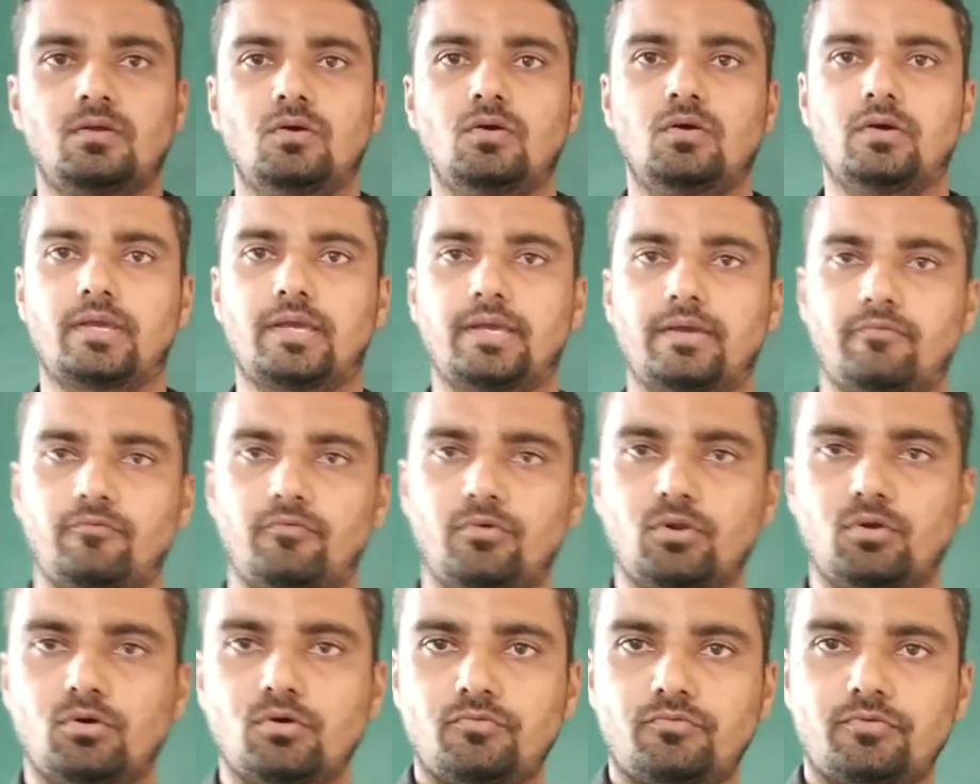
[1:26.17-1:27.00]
okay, we
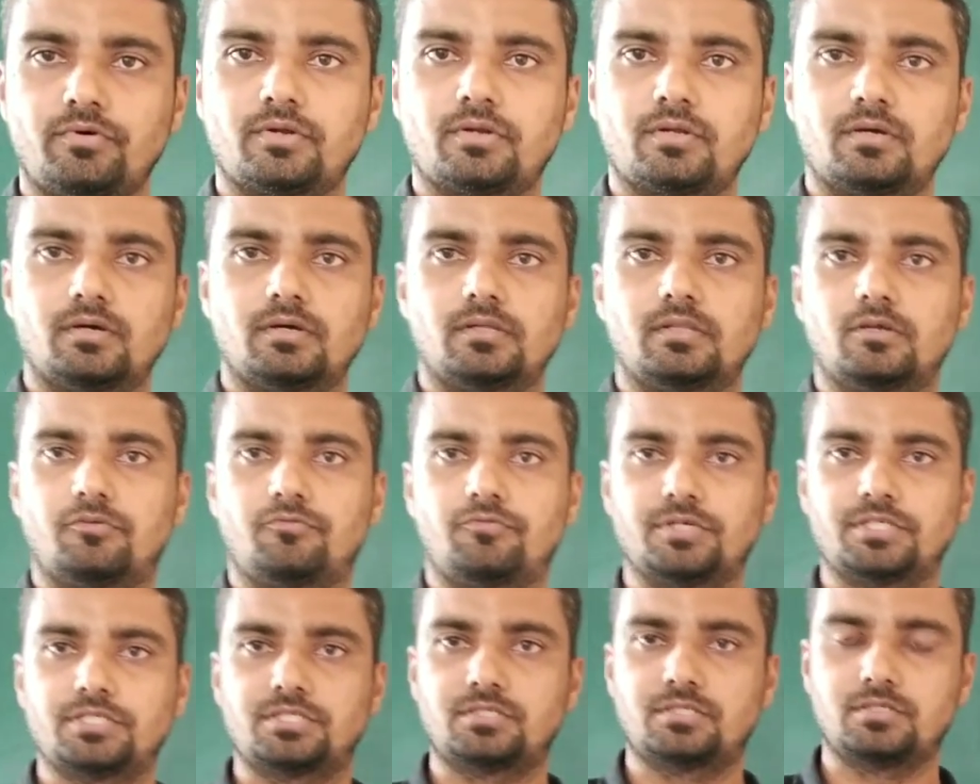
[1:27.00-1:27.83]
will go for the
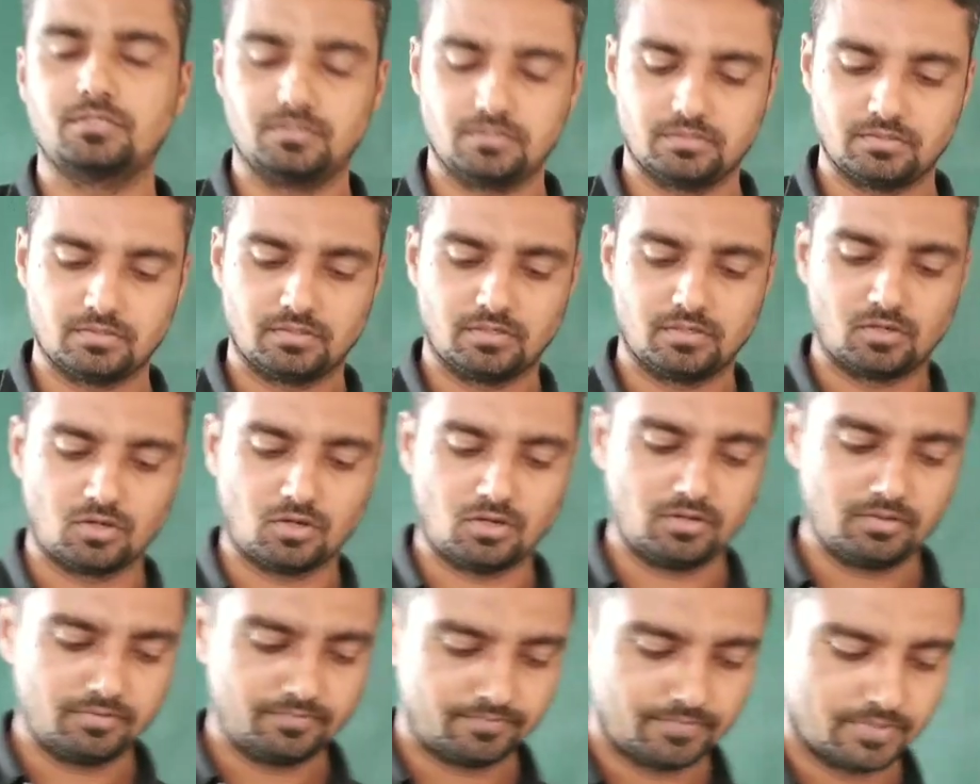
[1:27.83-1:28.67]
first
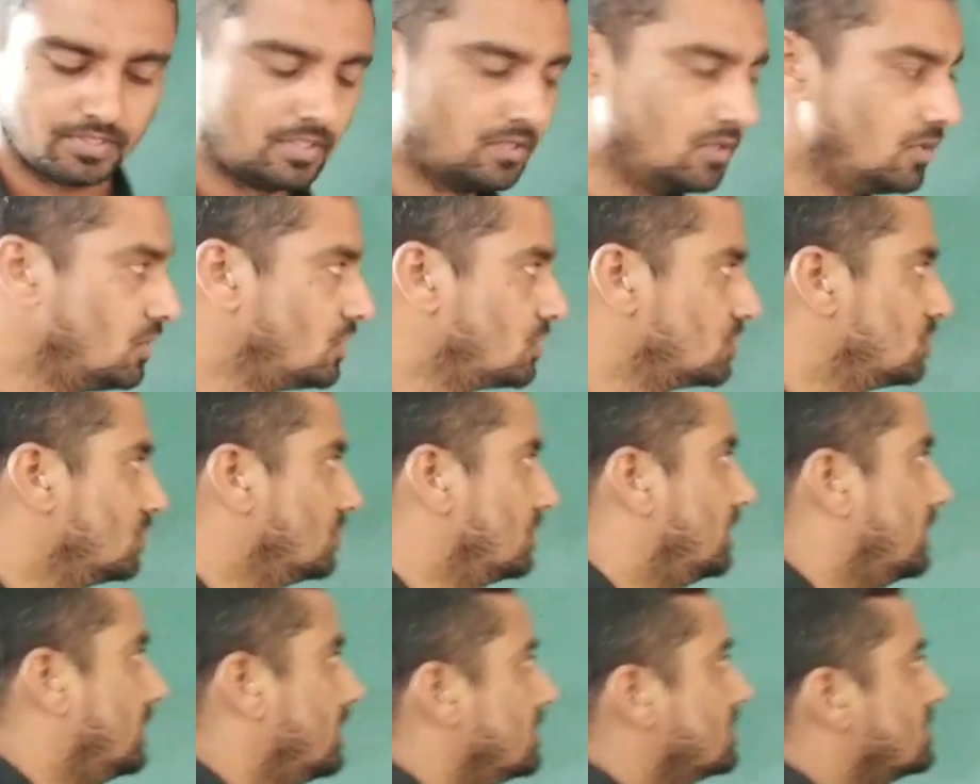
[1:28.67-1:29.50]
law. So
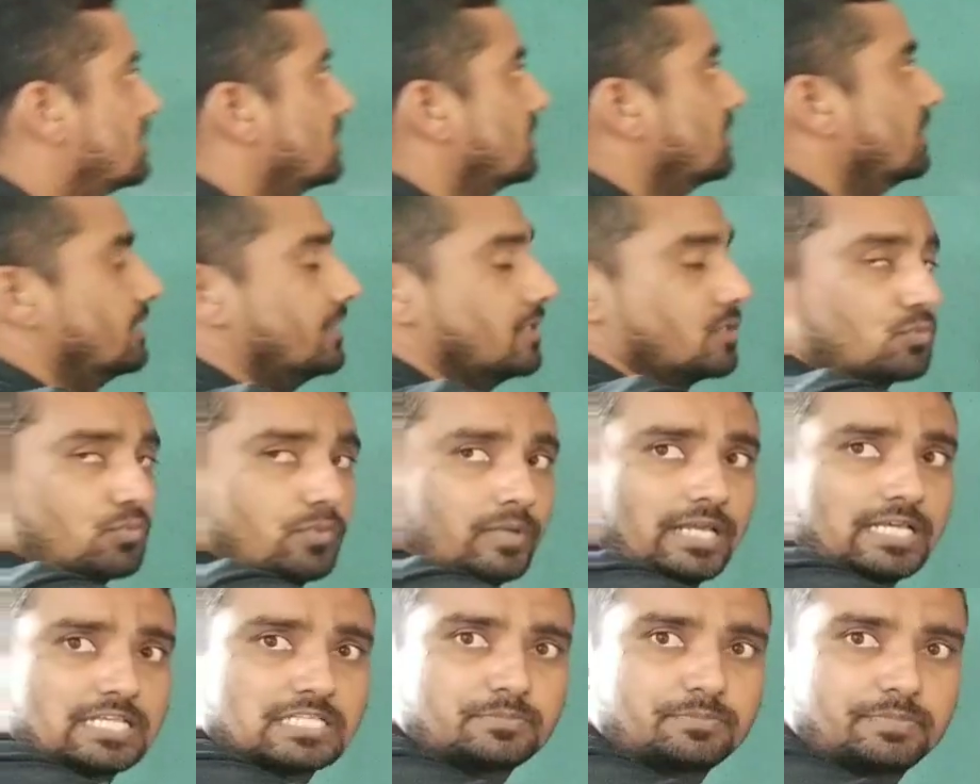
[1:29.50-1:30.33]
that is, this
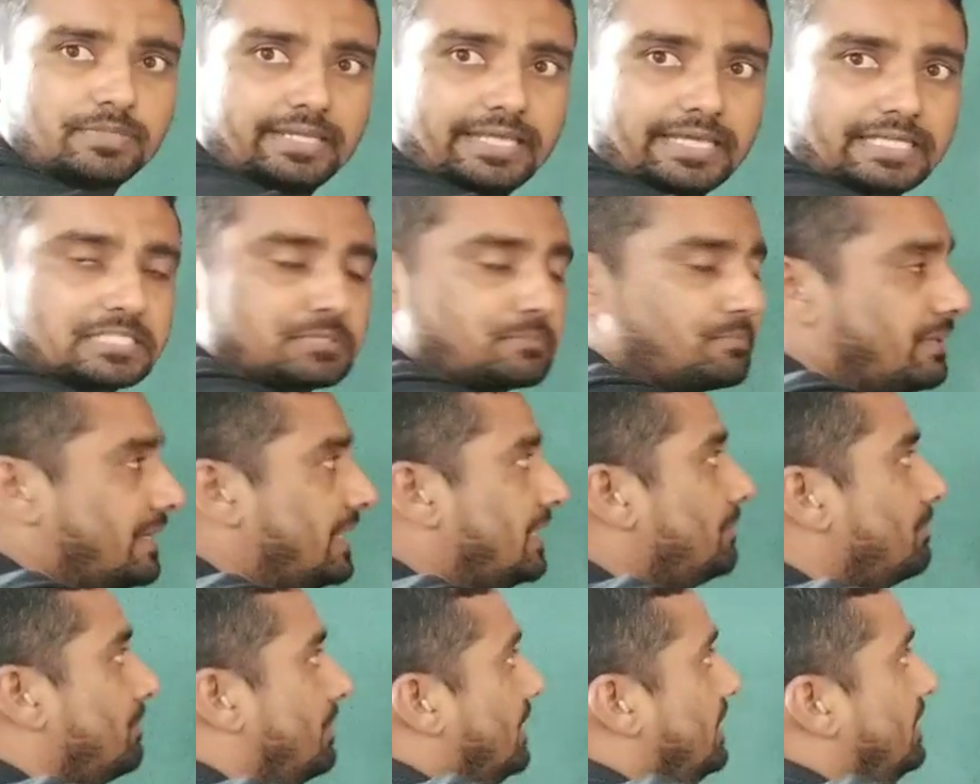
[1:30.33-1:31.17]
one has been
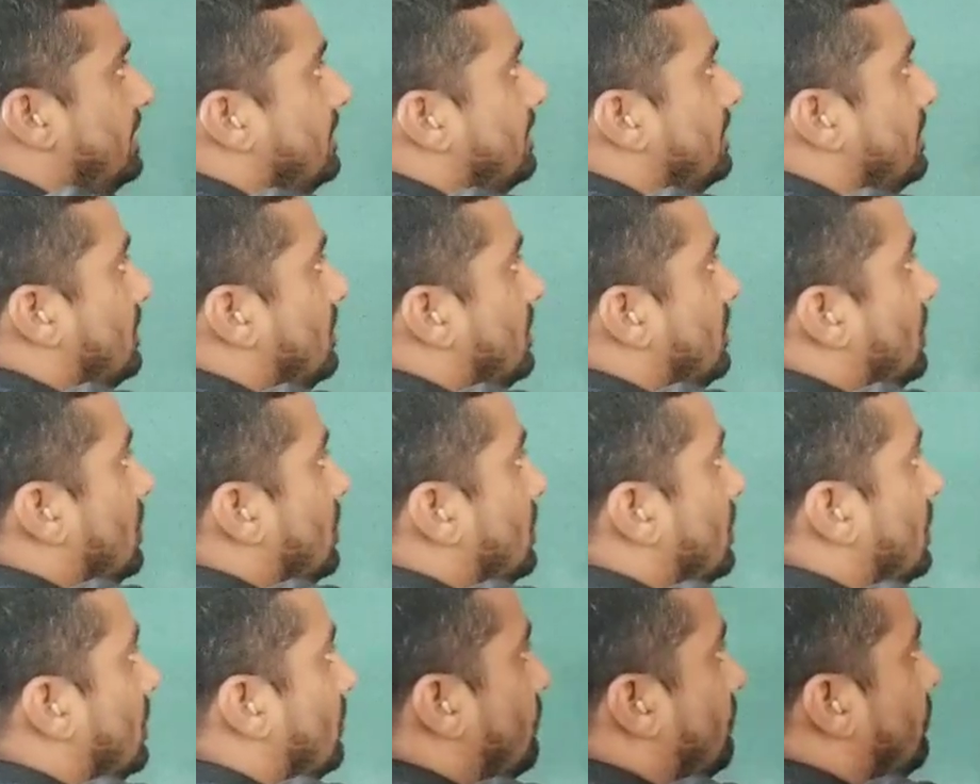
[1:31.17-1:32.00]
explained by
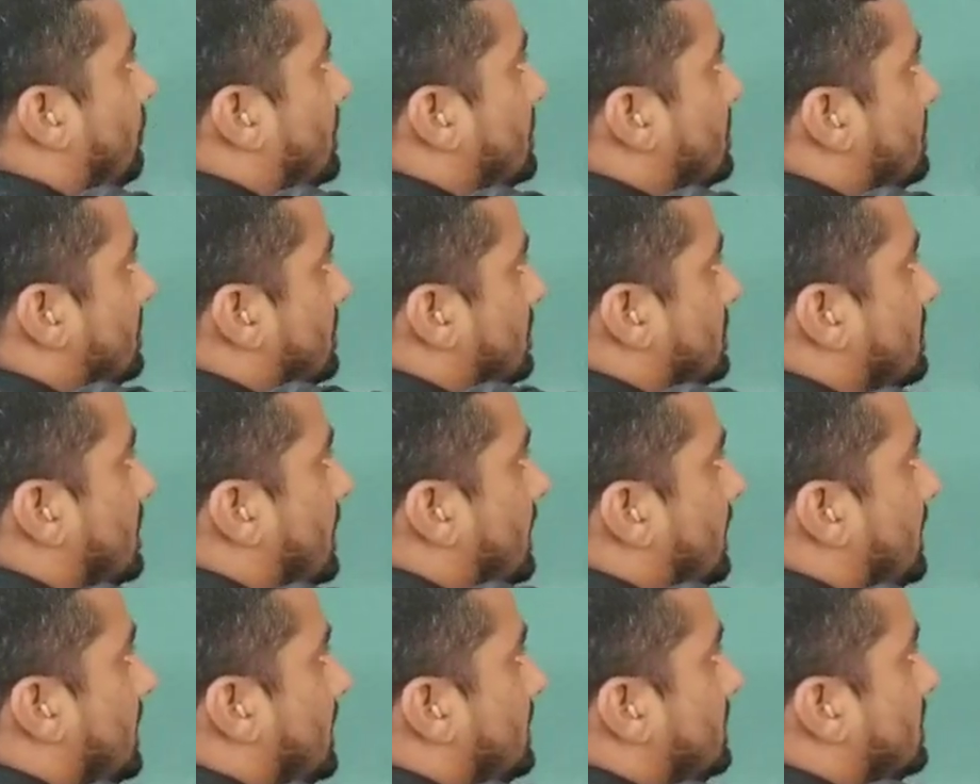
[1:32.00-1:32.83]
the first
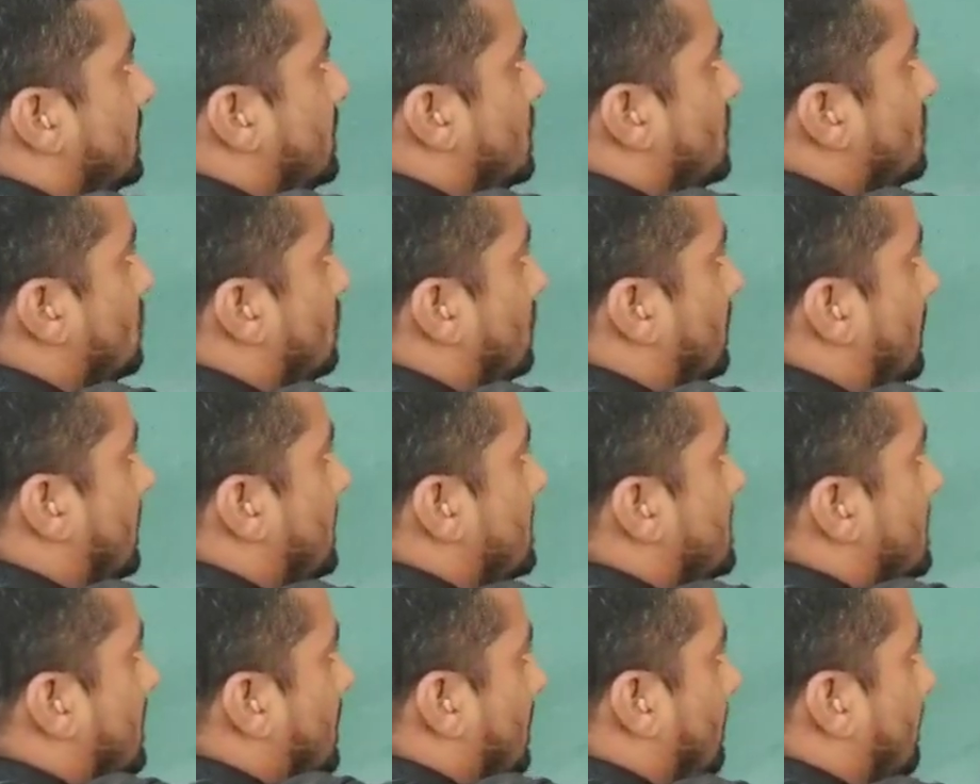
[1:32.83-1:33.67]
scientist. So that
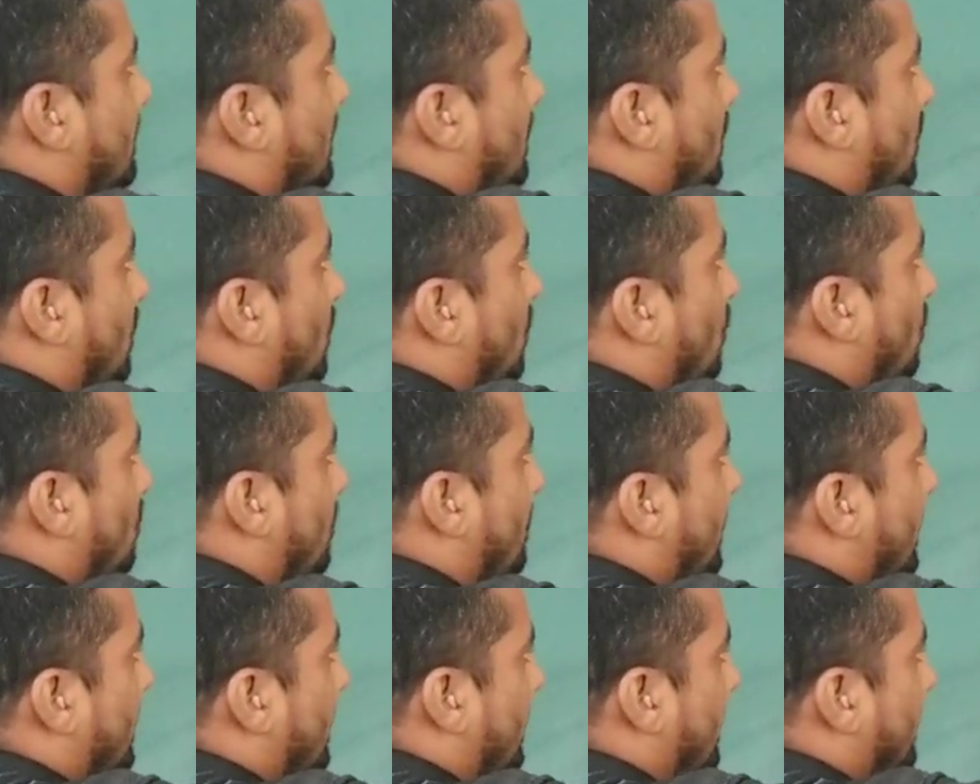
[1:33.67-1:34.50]
is nothing but
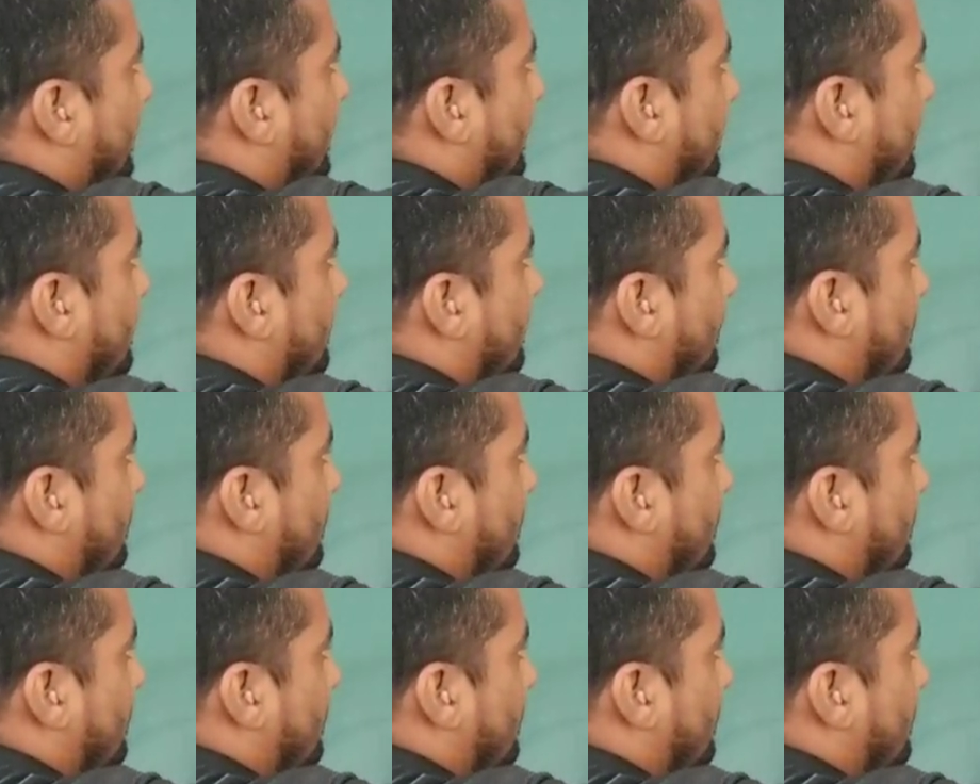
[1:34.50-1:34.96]
Doberanian